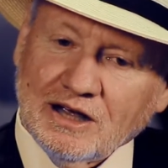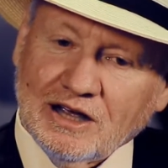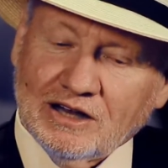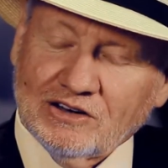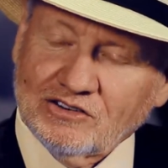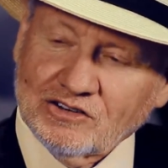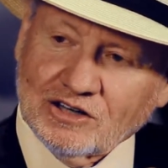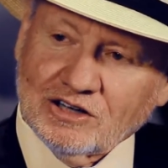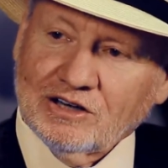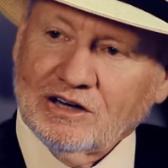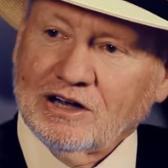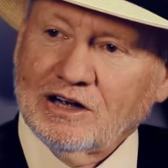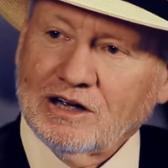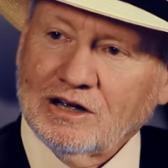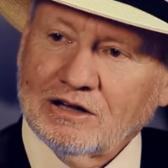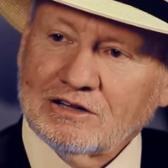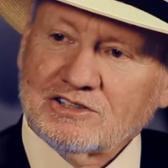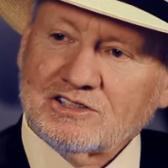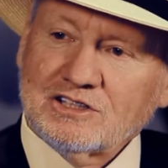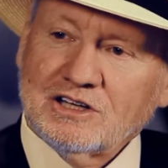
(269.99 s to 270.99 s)
into
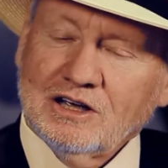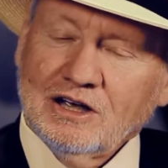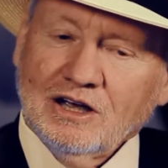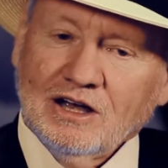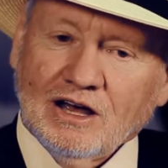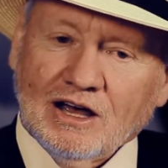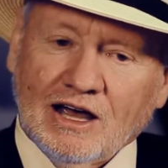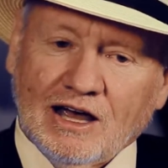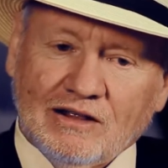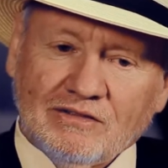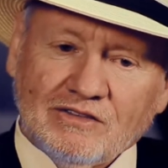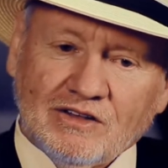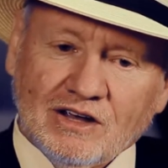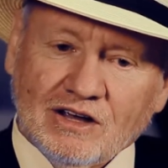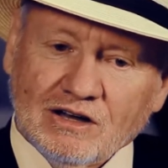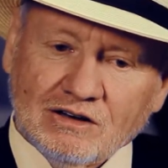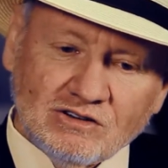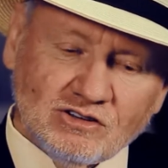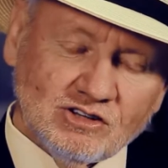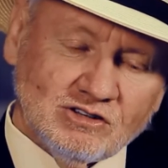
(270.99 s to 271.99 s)
canals and
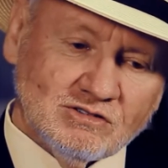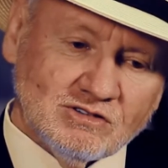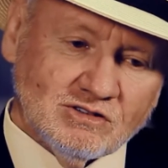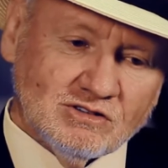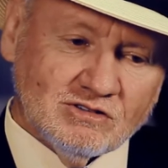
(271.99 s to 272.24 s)
then